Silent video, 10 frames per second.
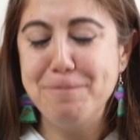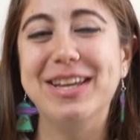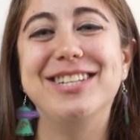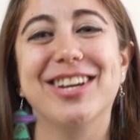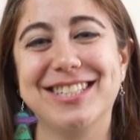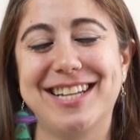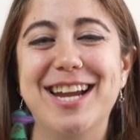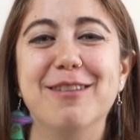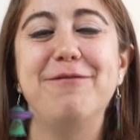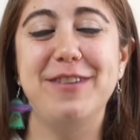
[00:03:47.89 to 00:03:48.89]
It just
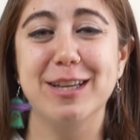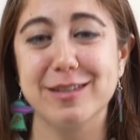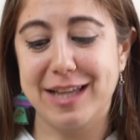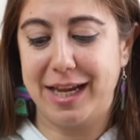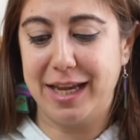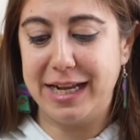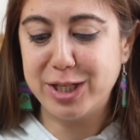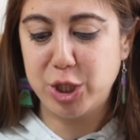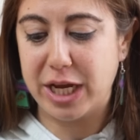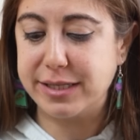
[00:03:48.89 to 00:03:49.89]
kind of feels like it.
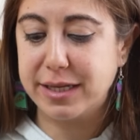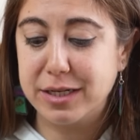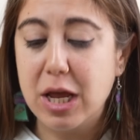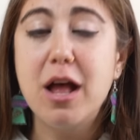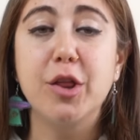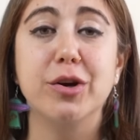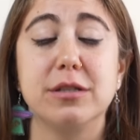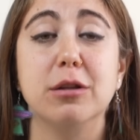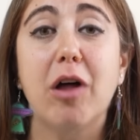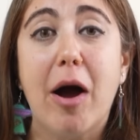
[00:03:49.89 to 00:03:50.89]
It's adjacent. There
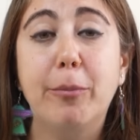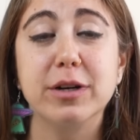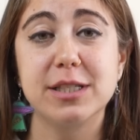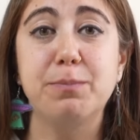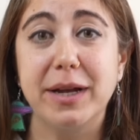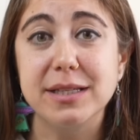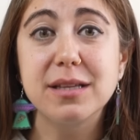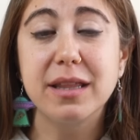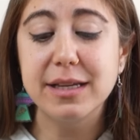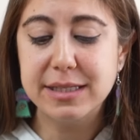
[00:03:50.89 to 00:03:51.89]
is a lot more spice
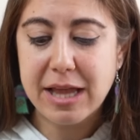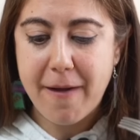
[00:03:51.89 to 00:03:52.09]
to this.